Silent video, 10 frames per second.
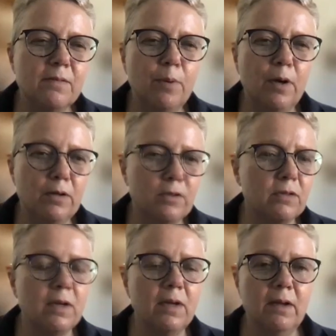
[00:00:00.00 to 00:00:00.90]

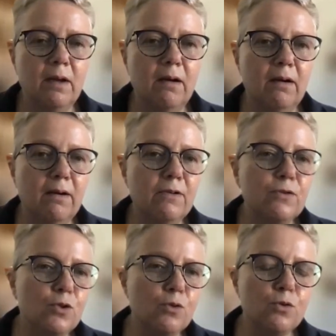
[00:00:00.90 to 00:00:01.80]
but
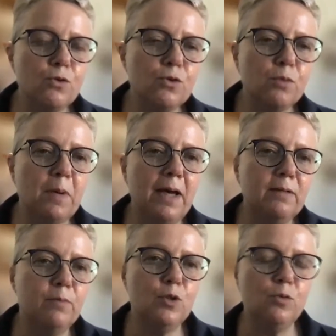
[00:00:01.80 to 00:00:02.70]
so the
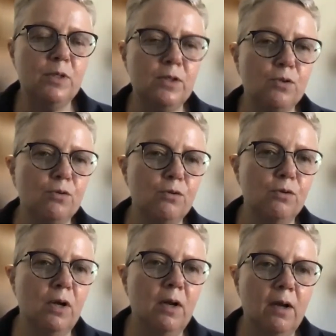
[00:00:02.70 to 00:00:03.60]
spread between
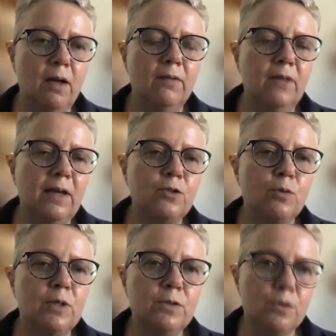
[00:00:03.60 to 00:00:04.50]
the DEC
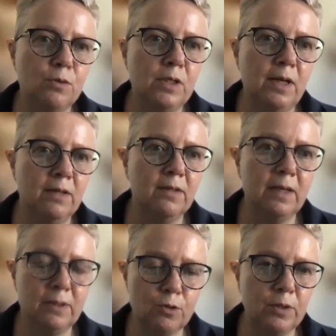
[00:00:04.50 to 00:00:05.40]
23 and
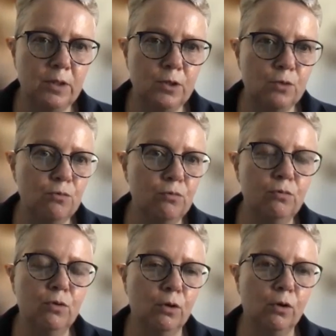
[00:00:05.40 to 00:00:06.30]
DEC
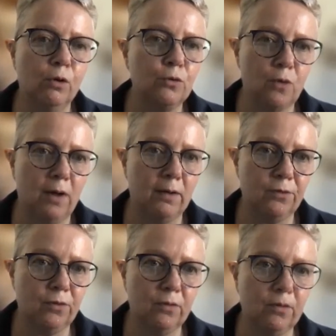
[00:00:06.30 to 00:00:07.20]
22
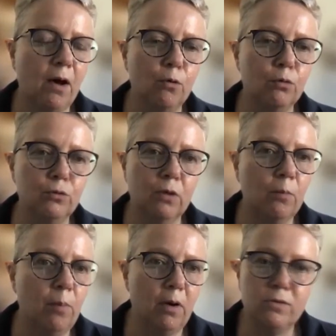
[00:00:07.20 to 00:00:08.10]
contract narrowed,
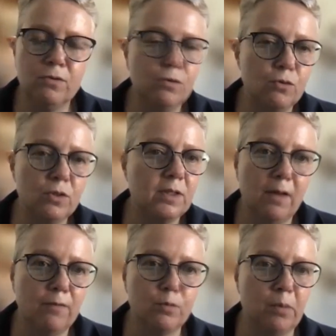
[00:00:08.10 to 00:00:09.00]
but you still
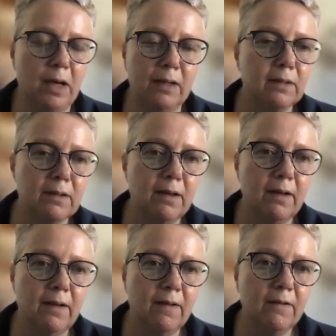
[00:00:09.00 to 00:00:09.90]
have a spread.
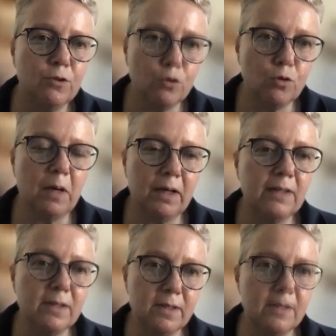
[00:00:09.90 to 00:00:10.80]
So the
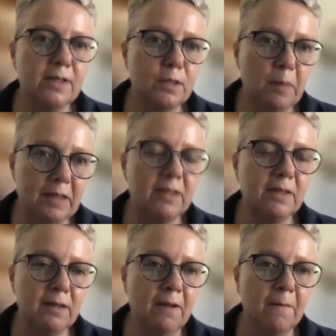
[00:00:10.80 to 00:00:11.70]
market is still
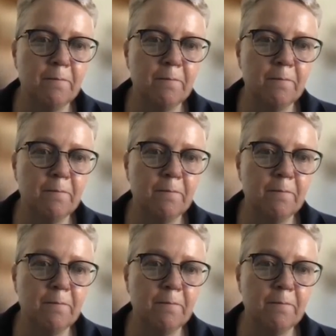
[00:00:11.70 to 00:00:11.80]
expecting,